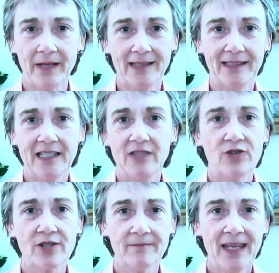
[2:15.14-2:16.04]
by
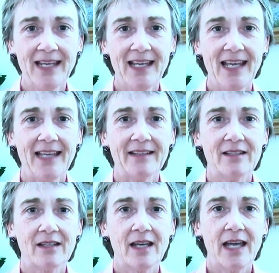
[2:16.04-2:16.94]
leaders
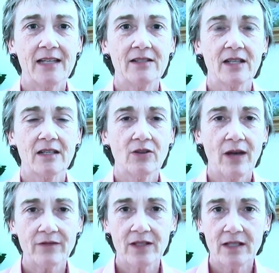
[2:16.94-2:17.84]
and and uh,
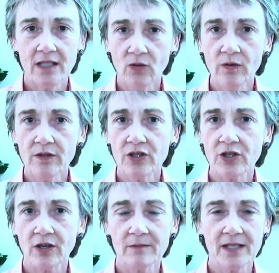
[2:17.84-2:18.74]
you have to deal with the
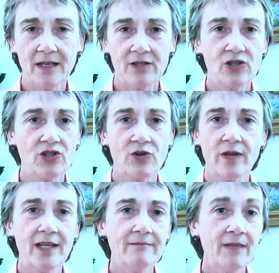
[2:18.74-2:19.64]
circumstances
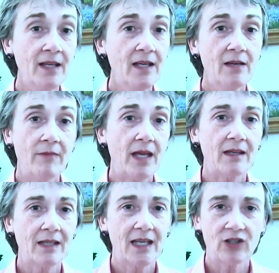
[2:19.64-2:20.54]
you're in
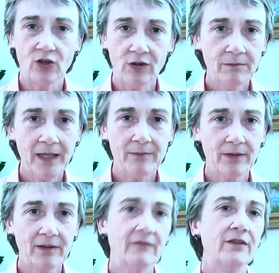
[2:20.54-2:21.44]
may get good
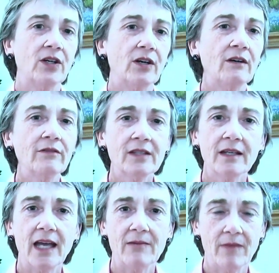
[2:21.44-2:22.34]
people involved
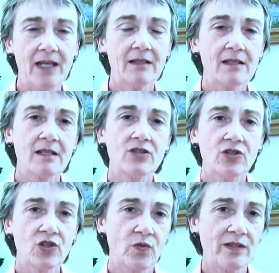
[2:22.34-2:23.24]
and make
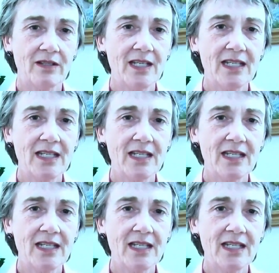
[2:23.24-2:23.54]
decisions when you